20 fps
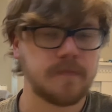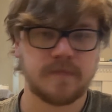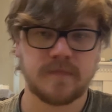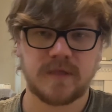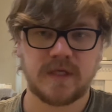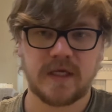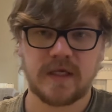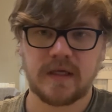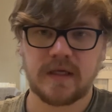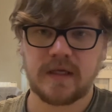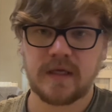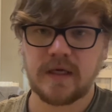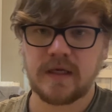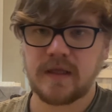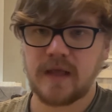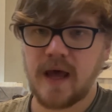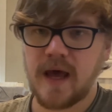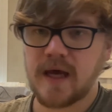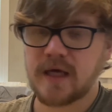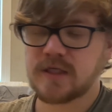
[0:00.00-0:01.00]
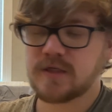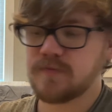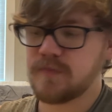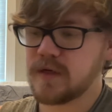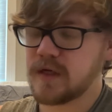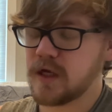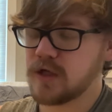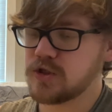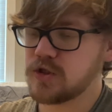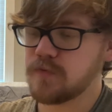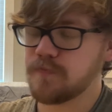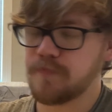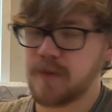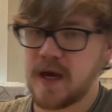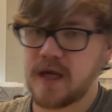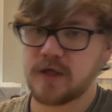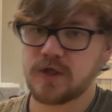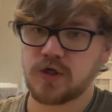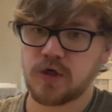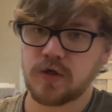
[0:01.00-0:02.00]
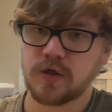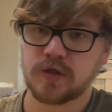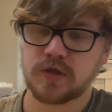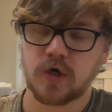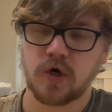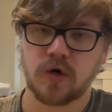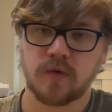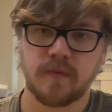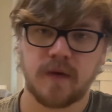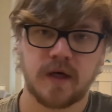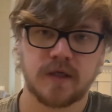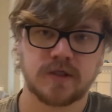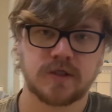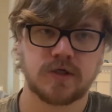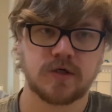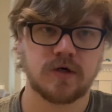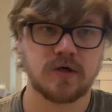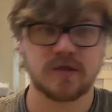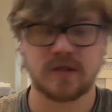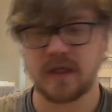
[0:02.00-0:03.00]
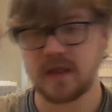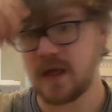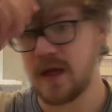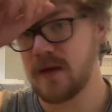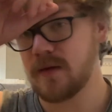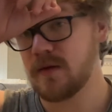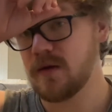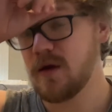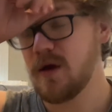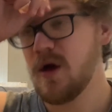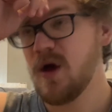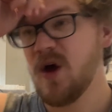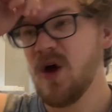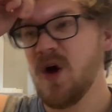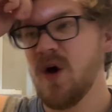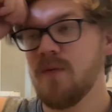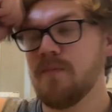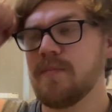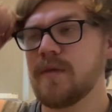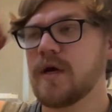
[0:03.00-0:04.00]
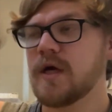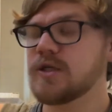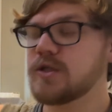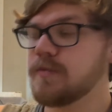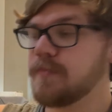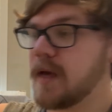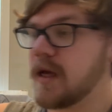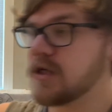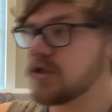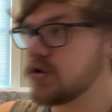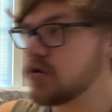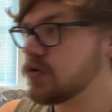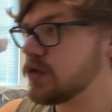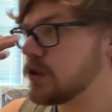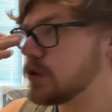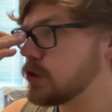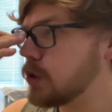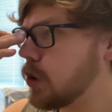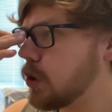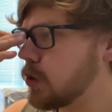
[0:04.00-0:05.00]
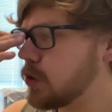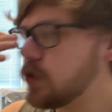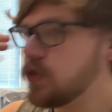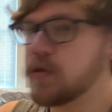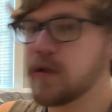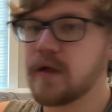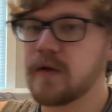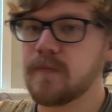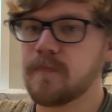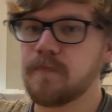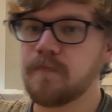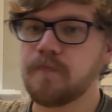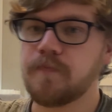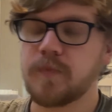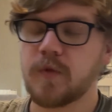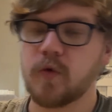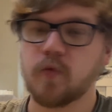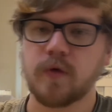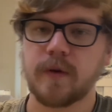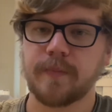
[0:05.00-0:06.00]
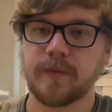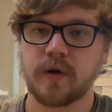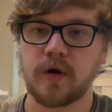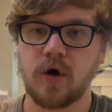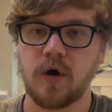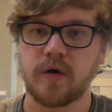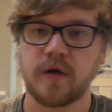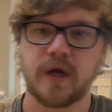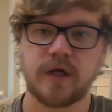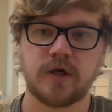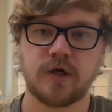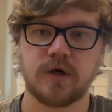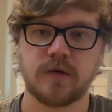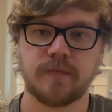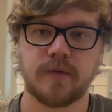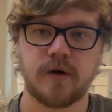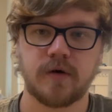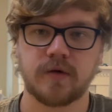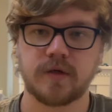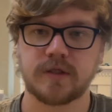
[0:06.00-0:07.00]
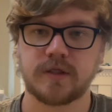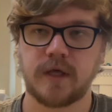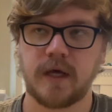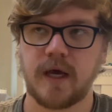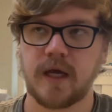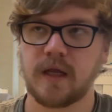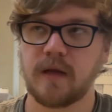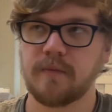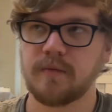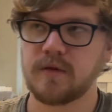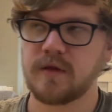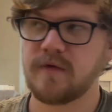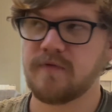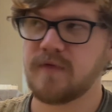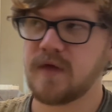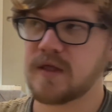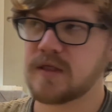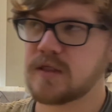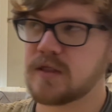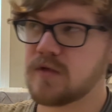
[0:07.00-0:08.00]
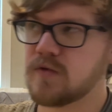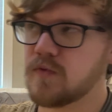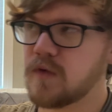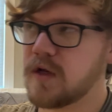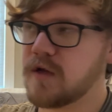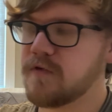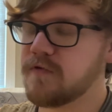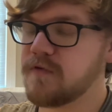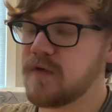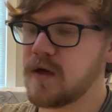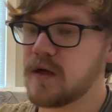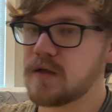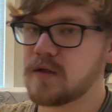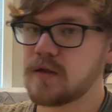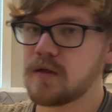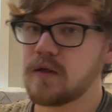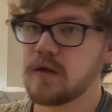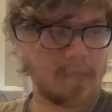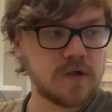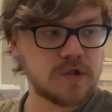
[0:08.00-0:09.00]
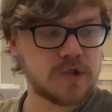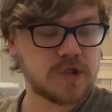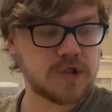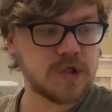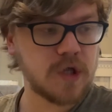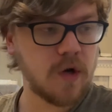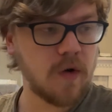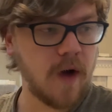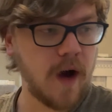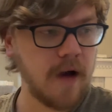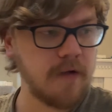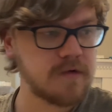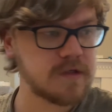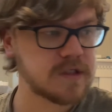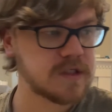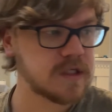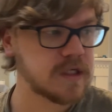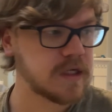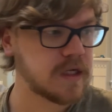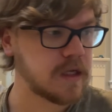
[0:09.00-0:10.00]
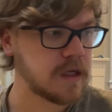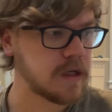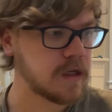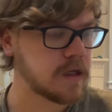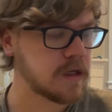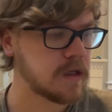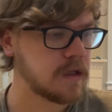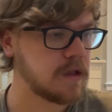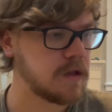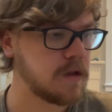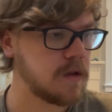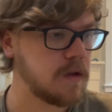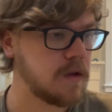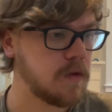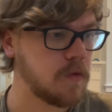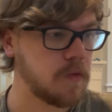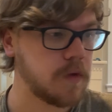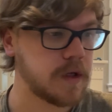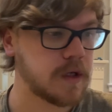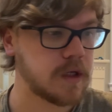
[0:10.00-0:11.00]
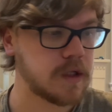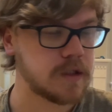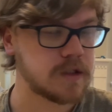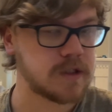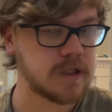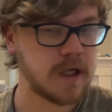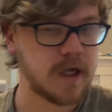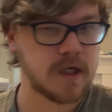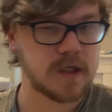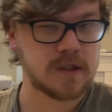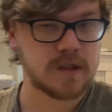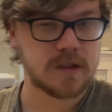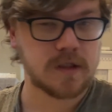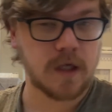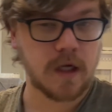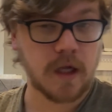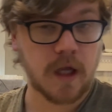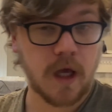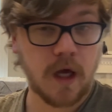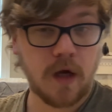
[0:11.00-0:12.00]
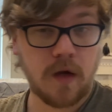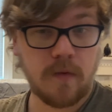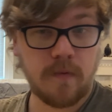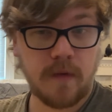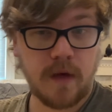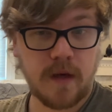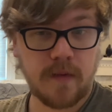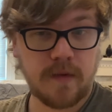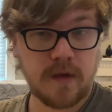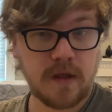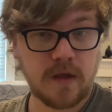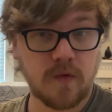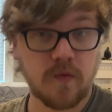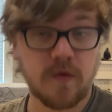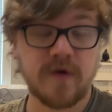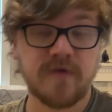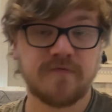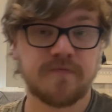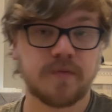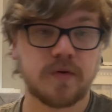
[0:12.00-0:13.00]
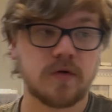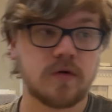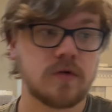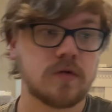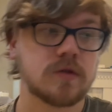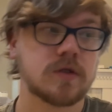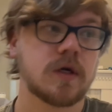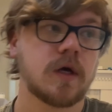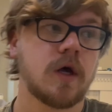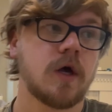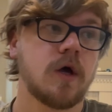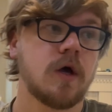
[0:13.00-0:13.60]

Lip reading: DDD decks because you banish all the dark monsters, and then because you banish only dark, you can rip a card out of your opponent's hand. I believe that's the right effect. So I was thinking we can test that out maybe. We've pulled